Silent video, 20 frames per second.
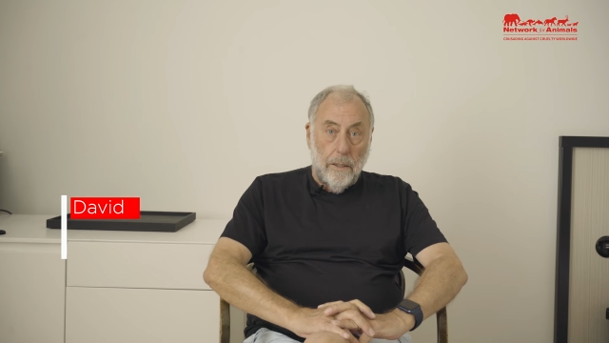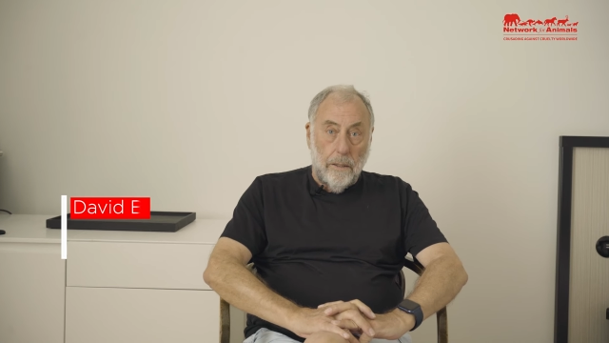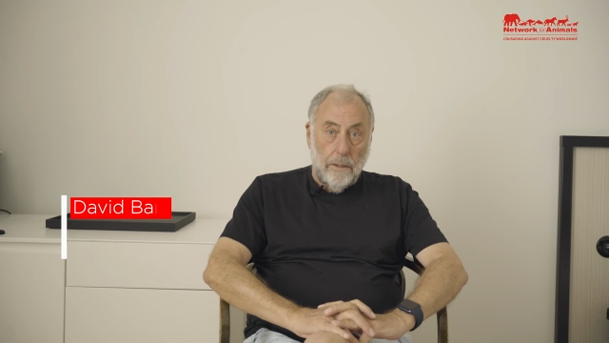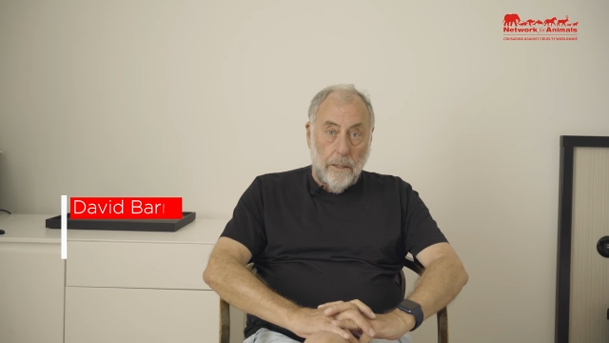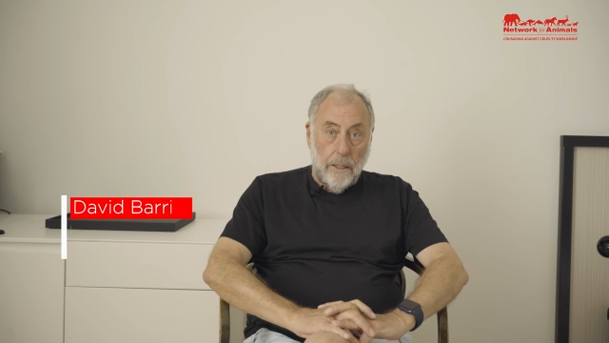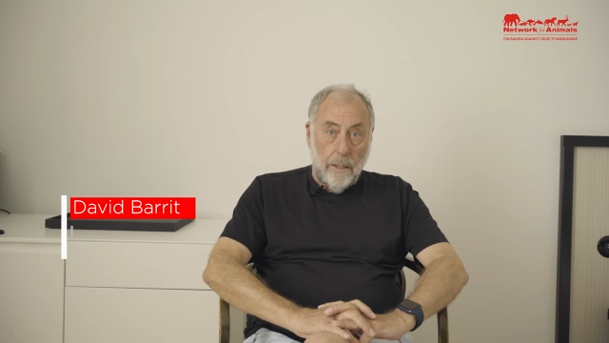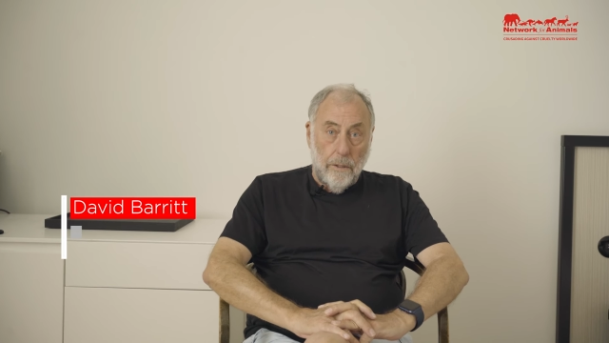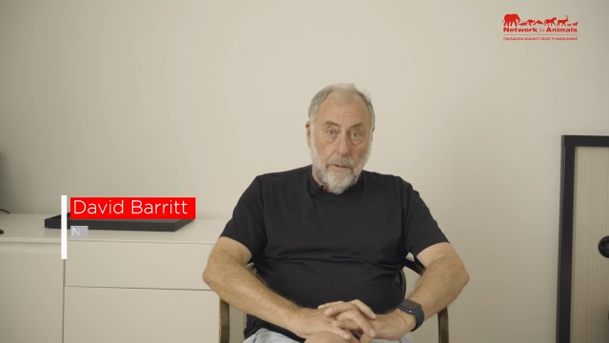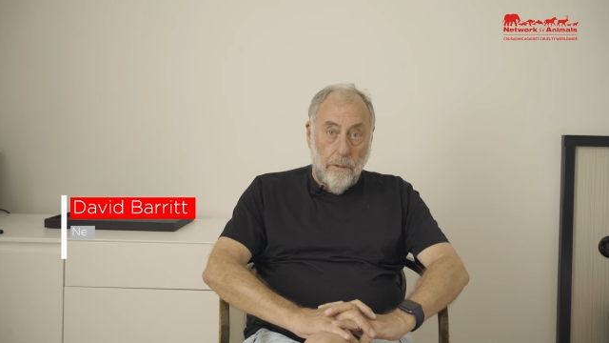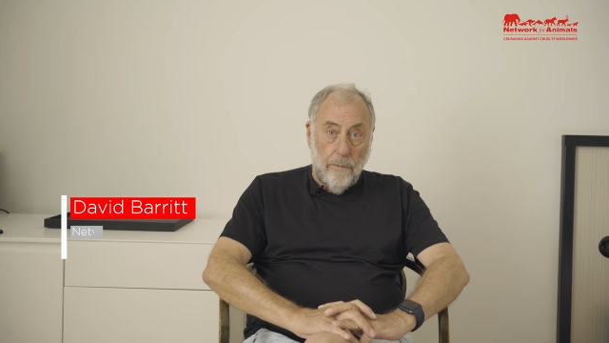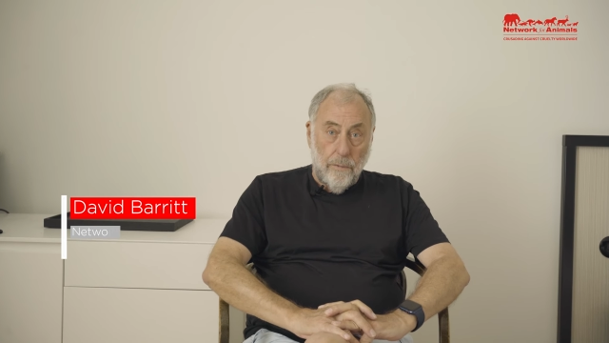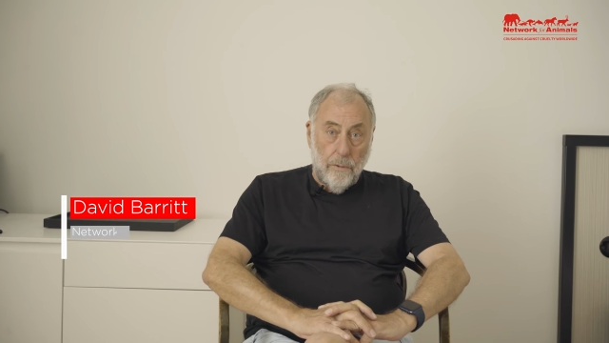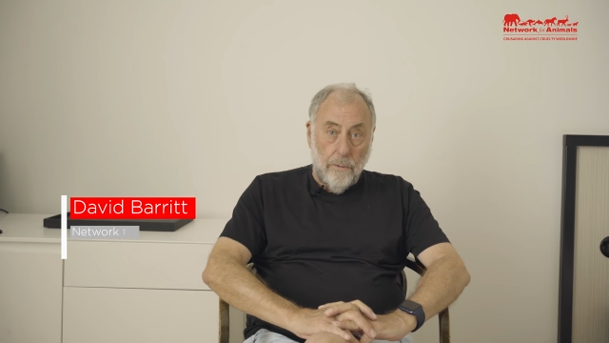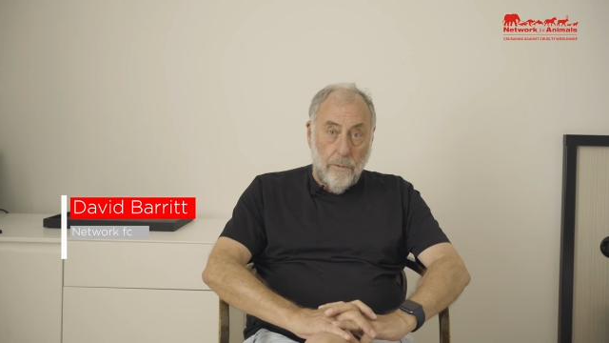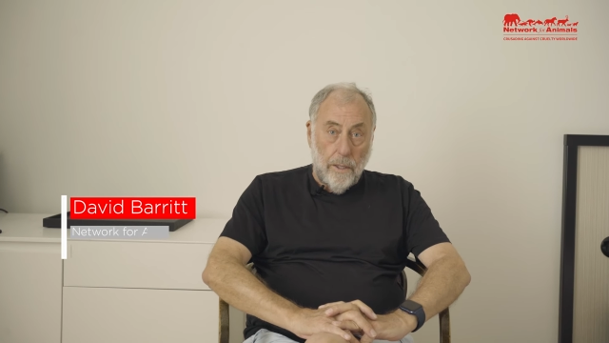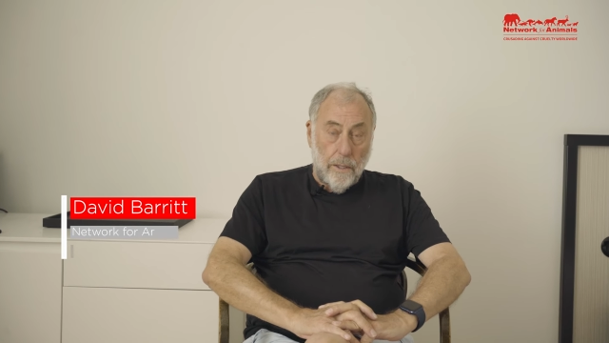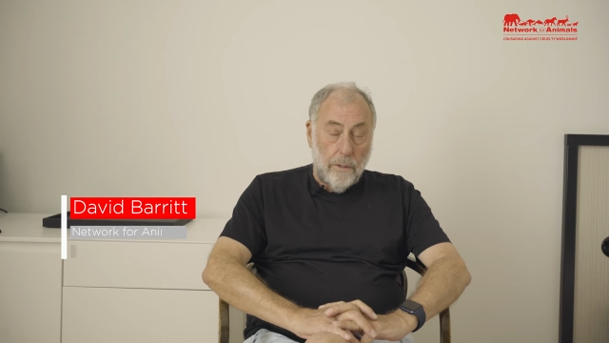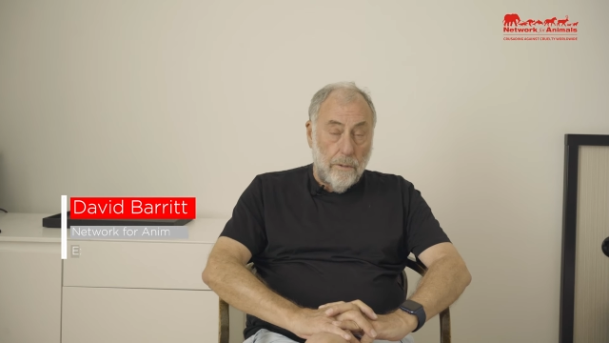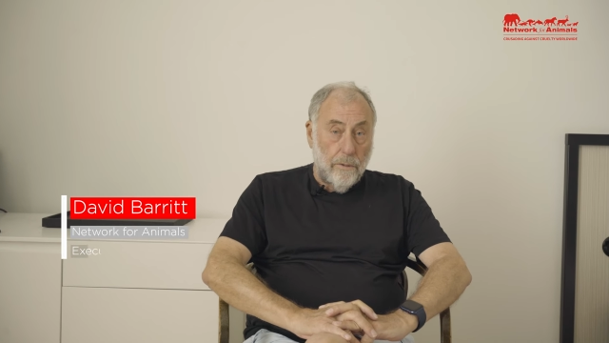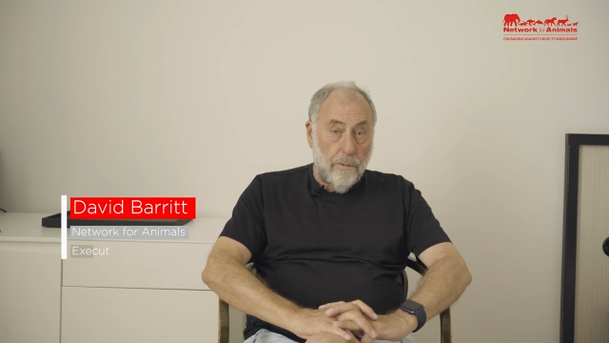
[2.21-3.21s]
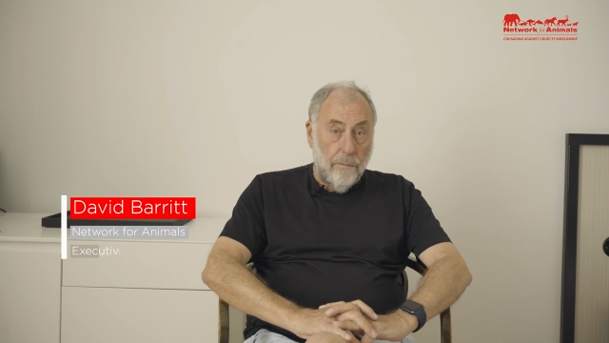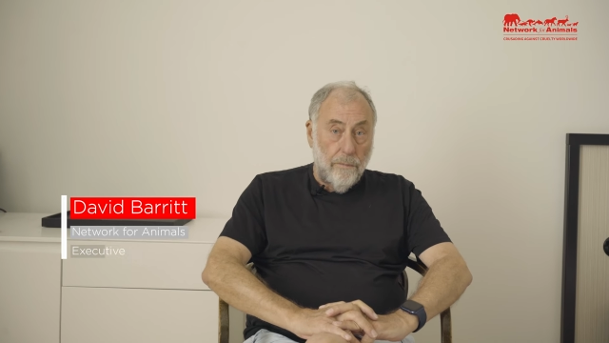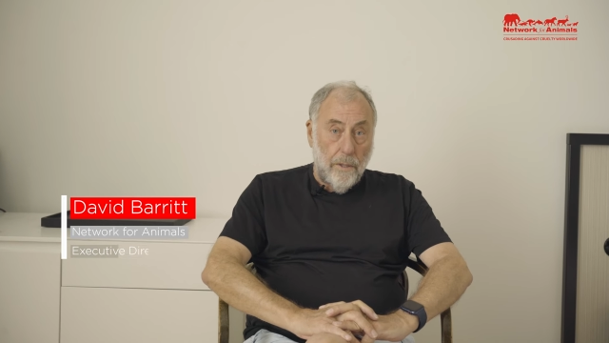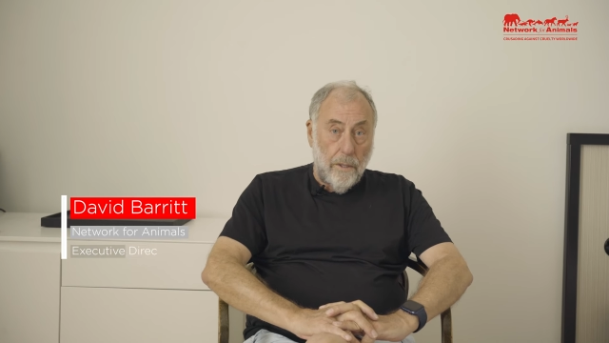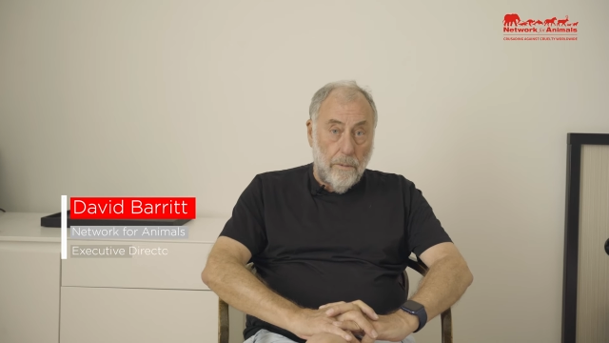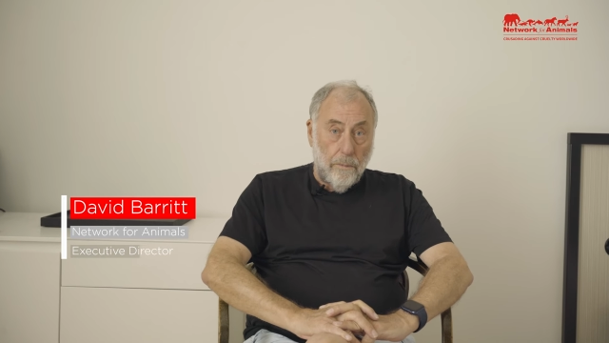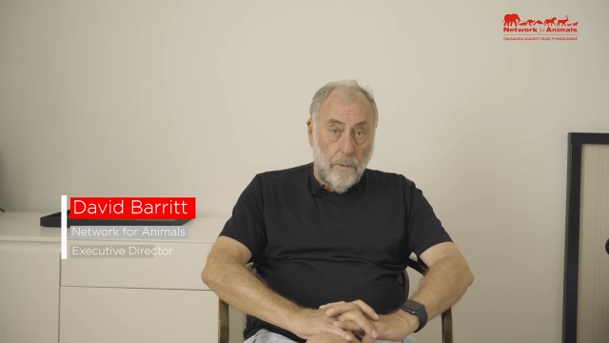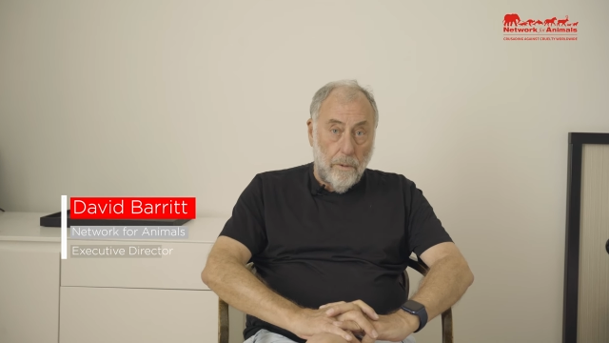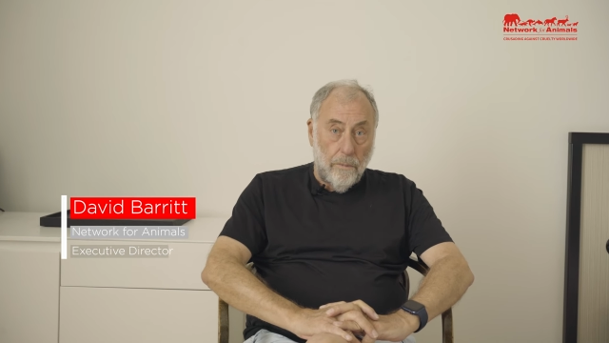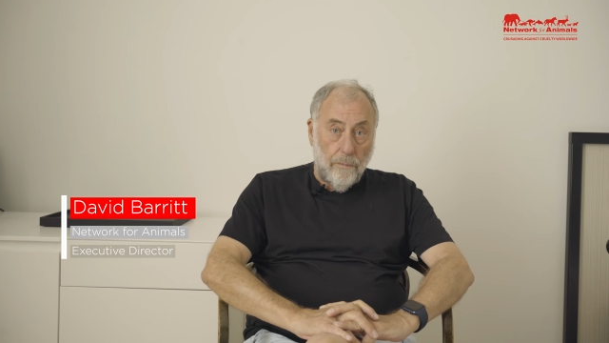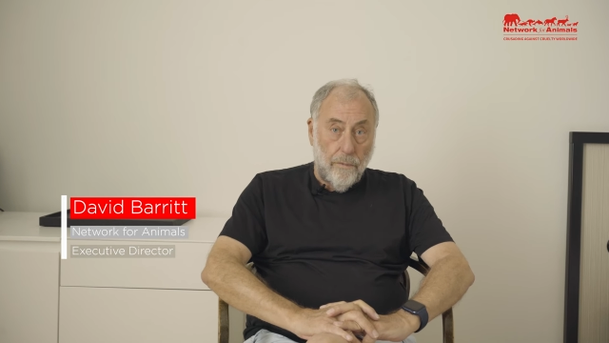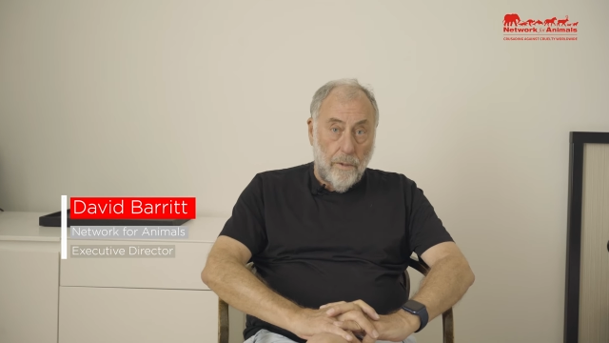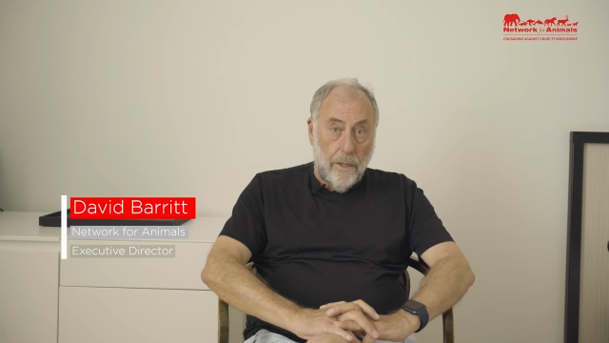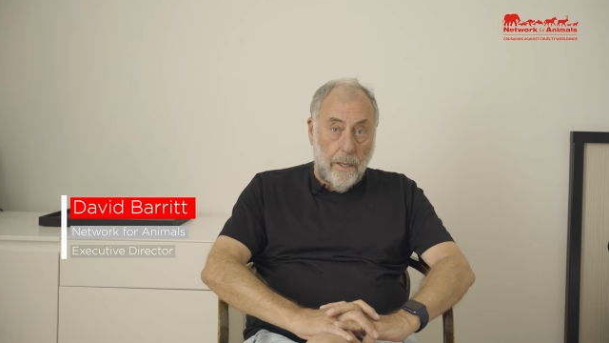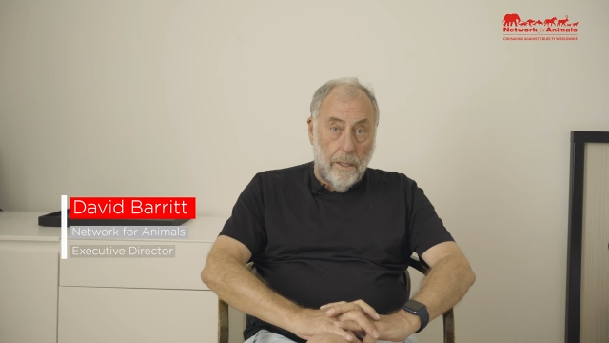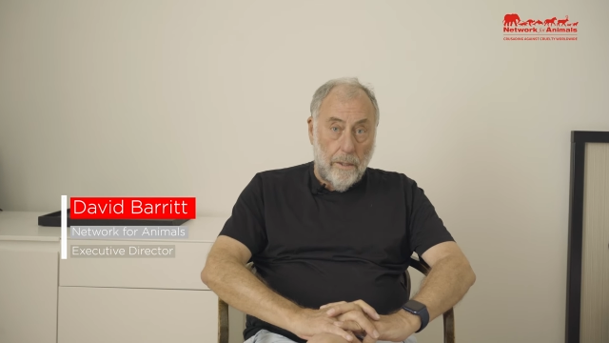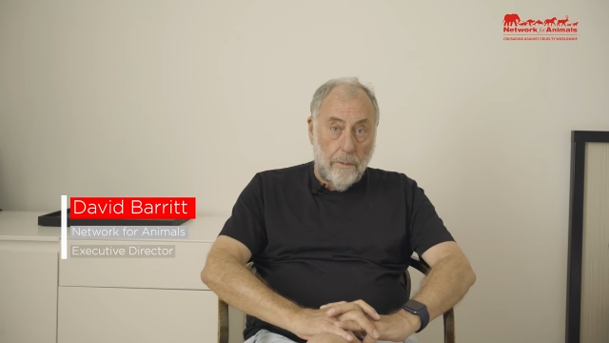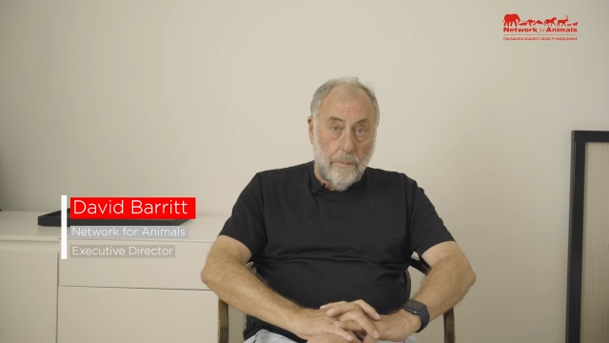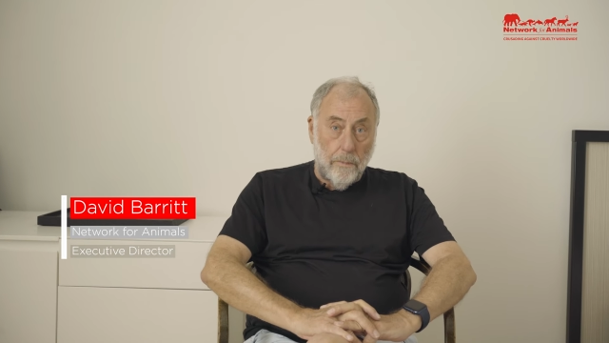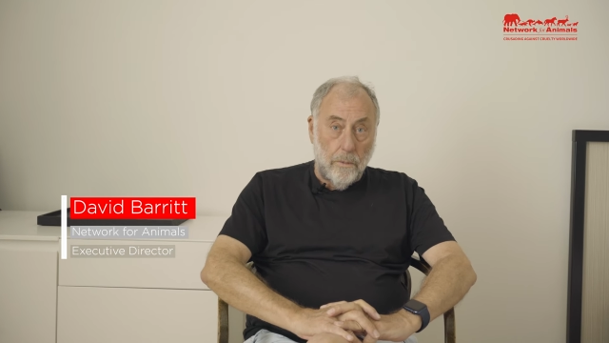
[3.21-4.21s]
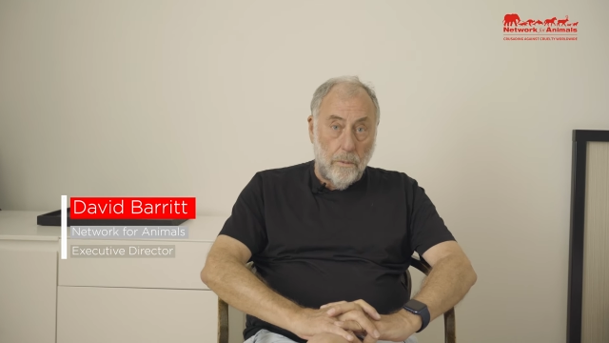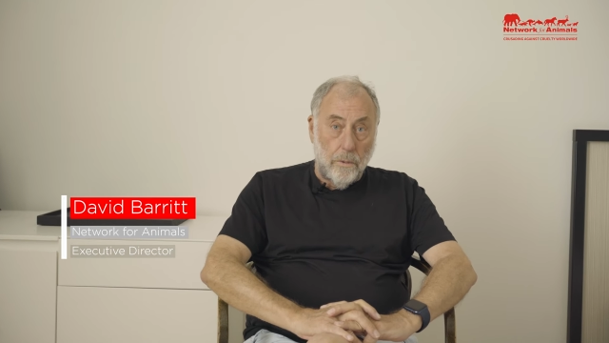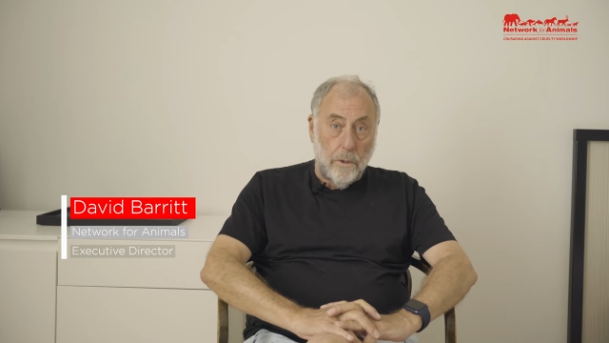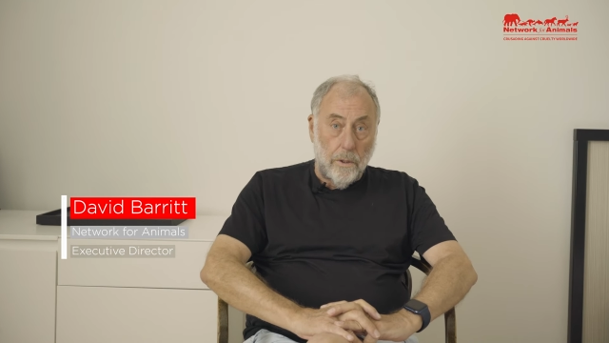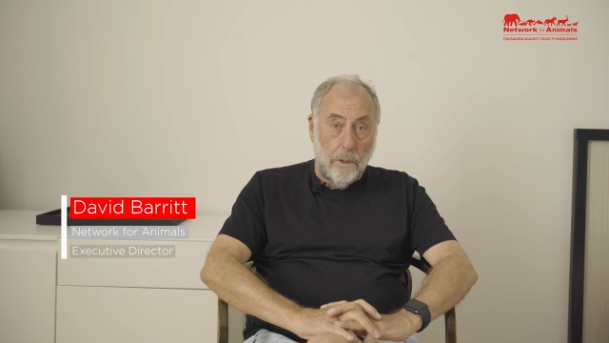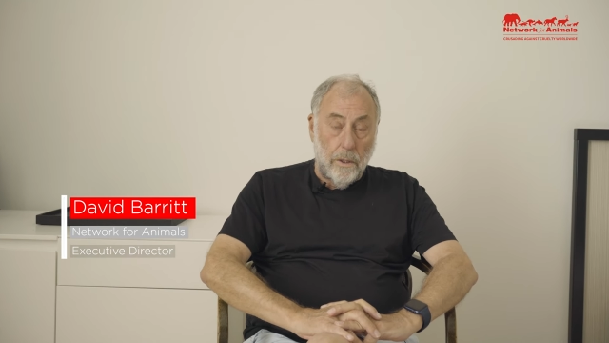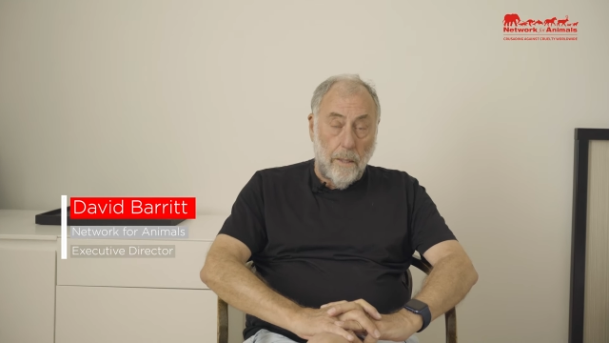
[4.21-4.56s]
Executive Director of Network for Animals,